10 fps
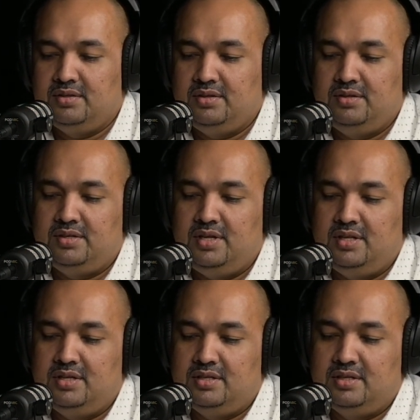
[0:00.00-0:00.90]
you see
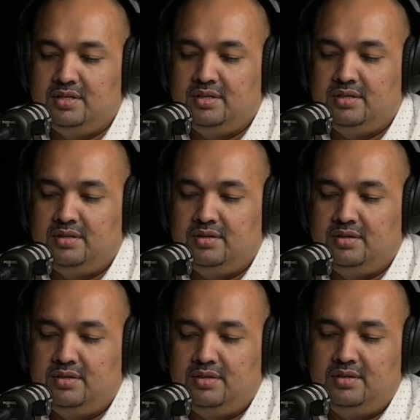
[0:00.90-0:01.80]
this?
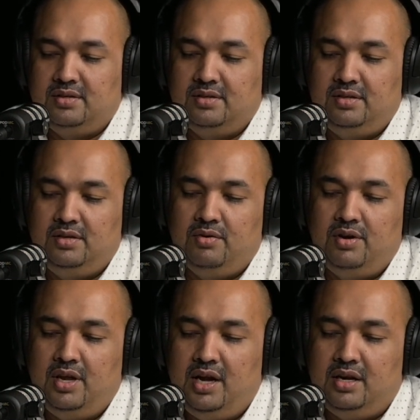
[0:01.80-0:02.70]
You're going
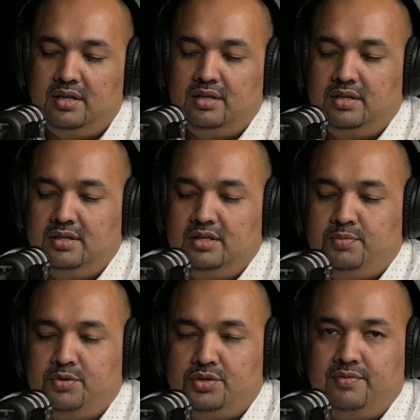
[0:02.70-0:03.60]
to hit this
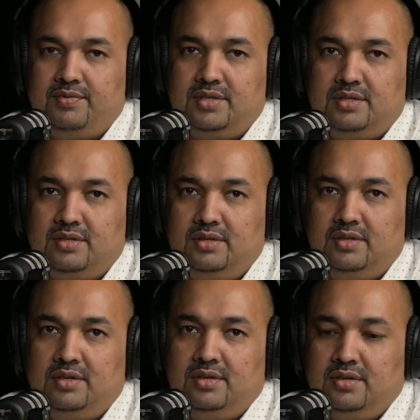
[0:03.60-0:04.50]
portion first.
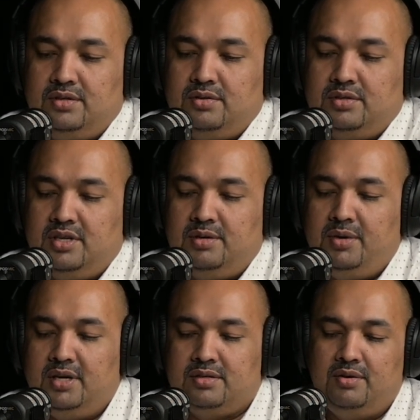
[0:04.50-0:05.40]
So skid
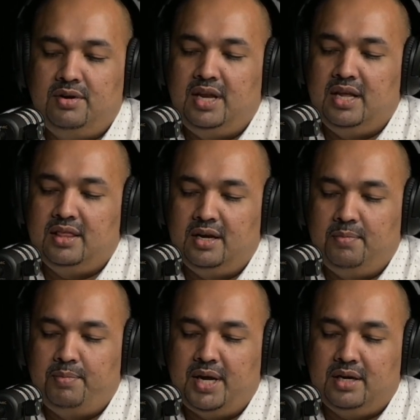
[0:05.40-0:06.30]
plate's going to take that
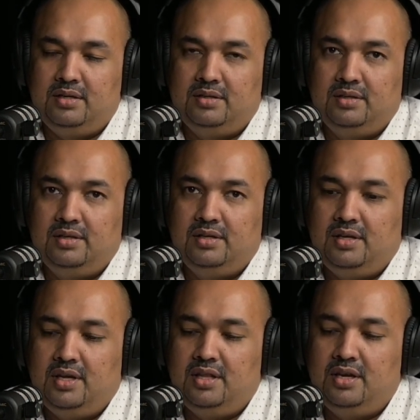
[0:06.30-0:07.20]
impact,
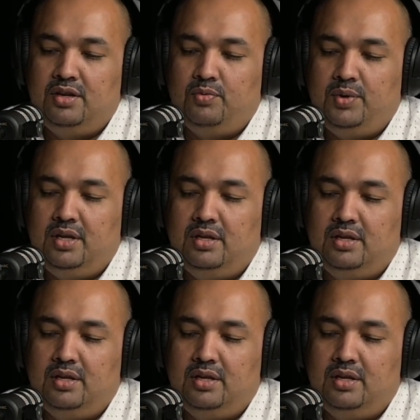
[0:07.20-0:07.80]
and then your wheel,